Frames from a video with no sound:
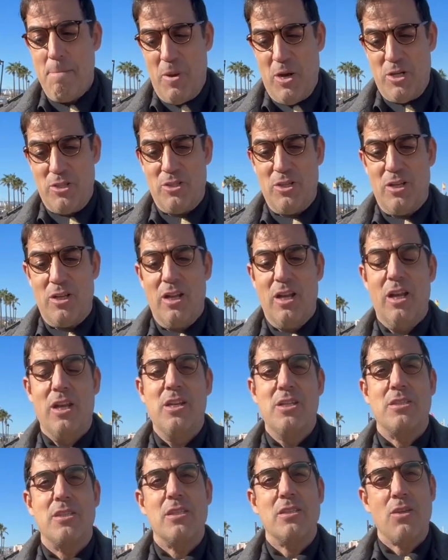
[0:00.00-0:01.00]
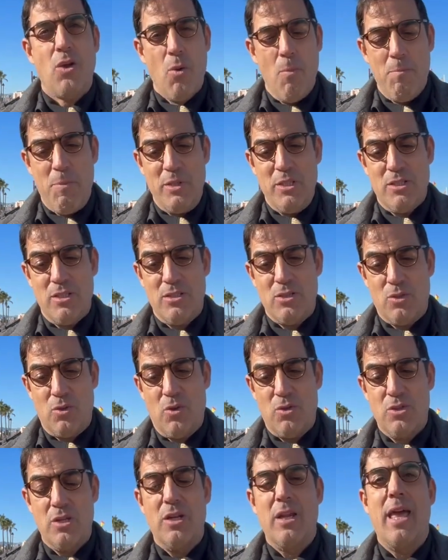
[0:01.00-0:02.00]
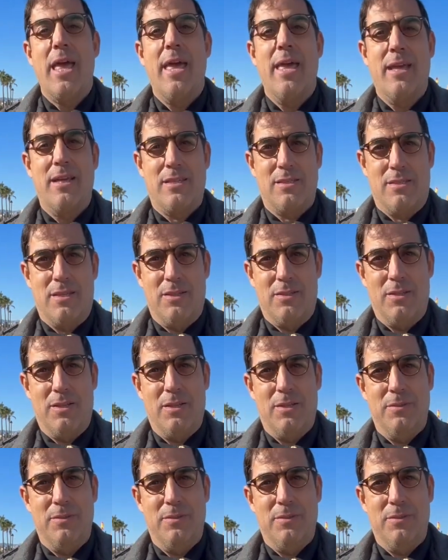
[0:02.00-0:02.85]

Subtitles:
merger, listed company structure, etc.